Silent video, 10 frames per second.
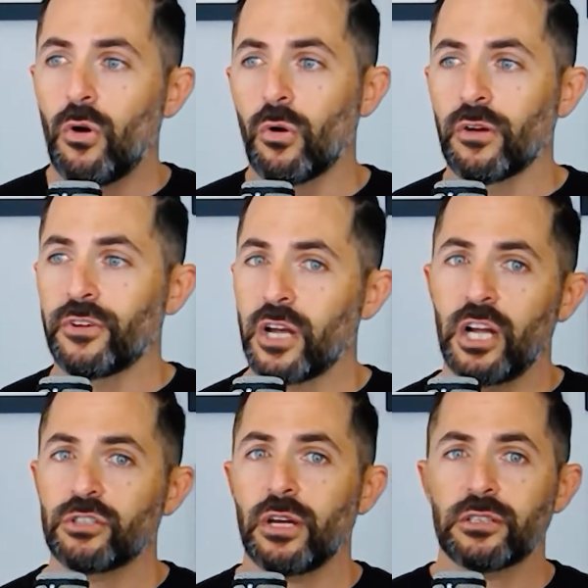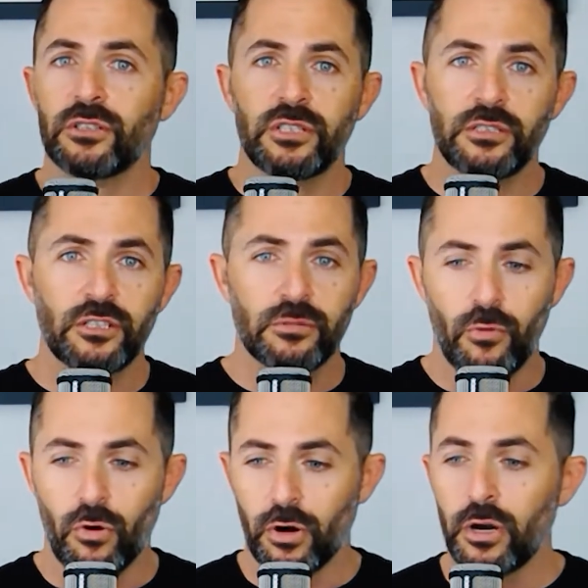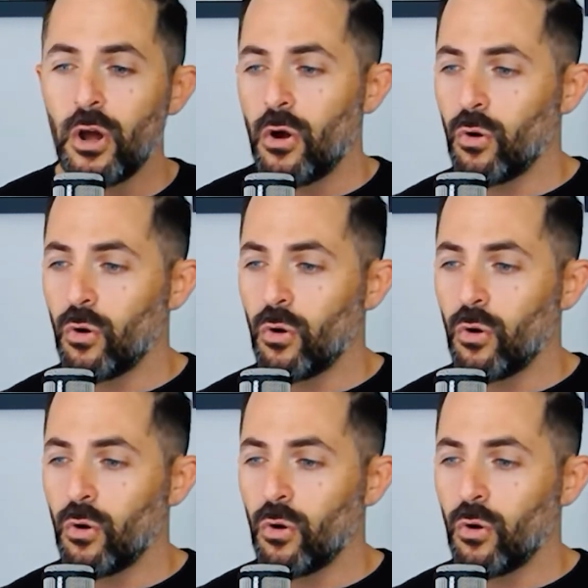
or if a contractor says it's more